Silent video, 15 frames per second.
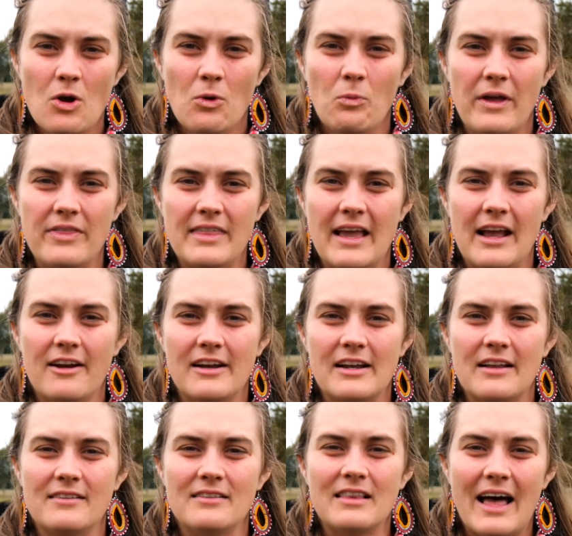when they are in
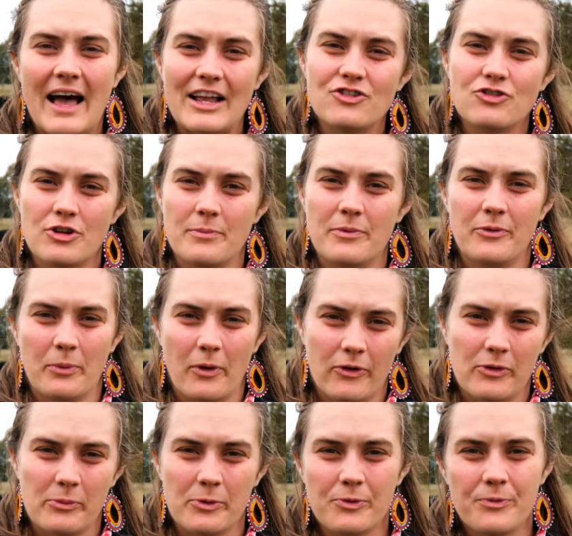as large a group as
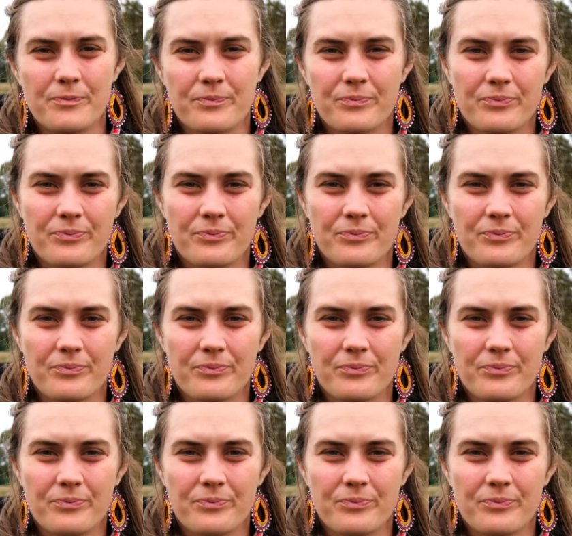possible.